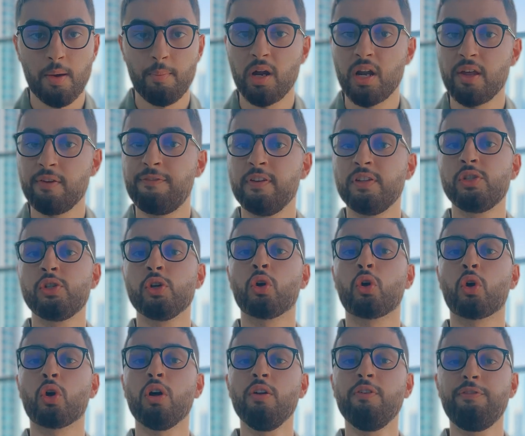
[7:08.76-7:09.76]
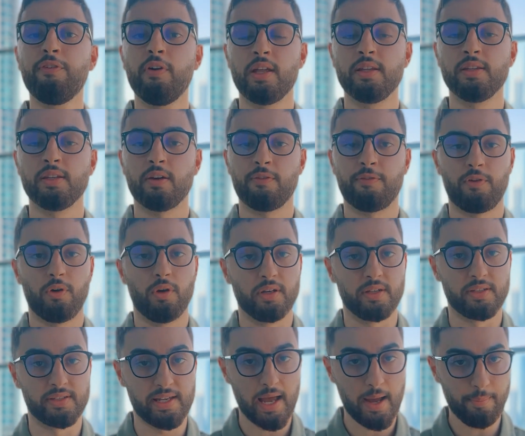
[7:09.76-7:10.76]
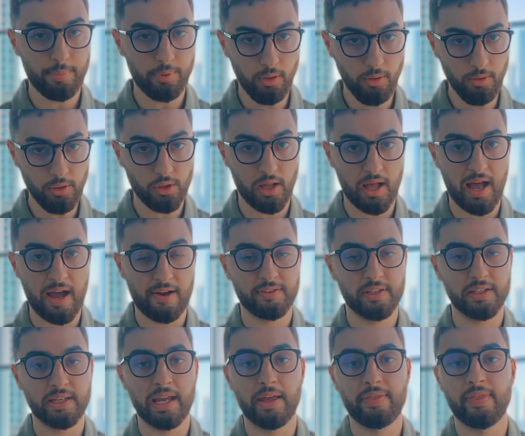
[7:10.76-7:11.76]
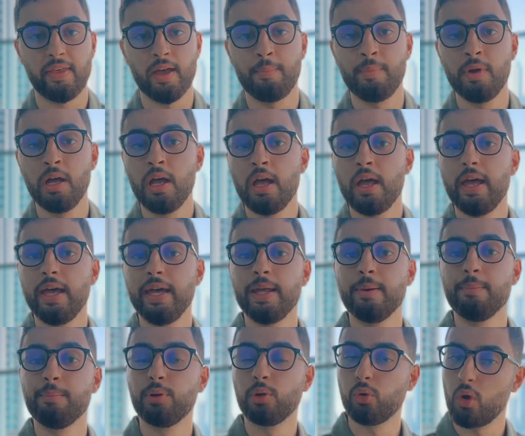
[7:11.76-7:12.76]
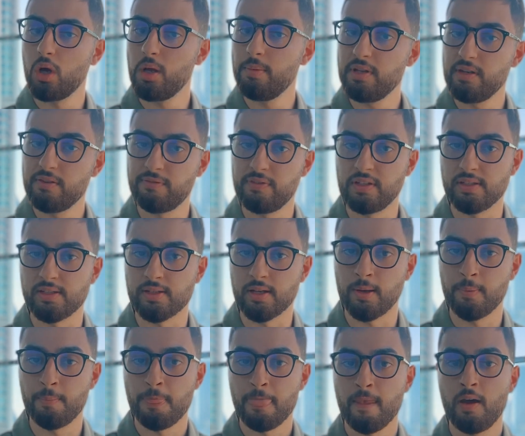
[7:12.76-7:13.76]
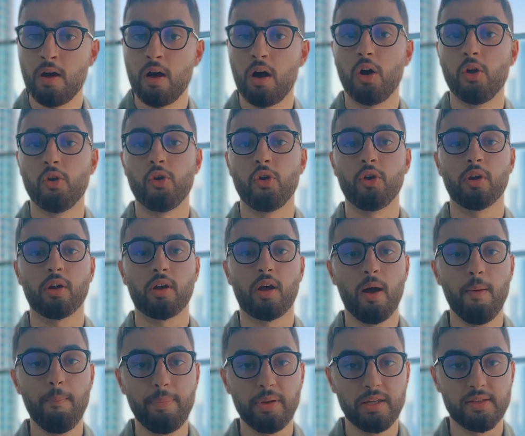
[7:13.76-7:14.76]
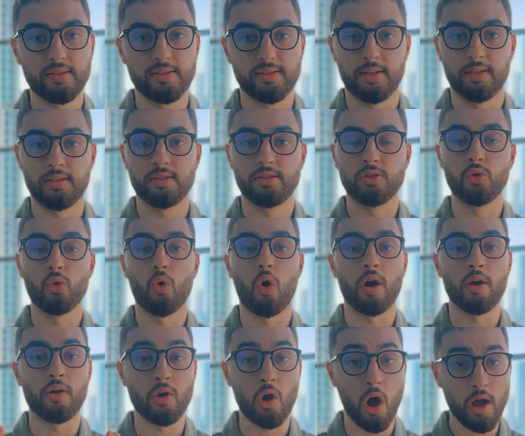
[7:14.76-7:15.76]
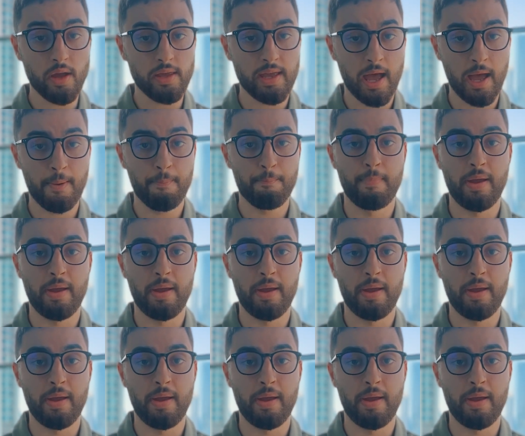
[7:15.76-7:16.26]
But if it's your girlfriend, for example, you'll have to get them an employment visa under your company since you are not yet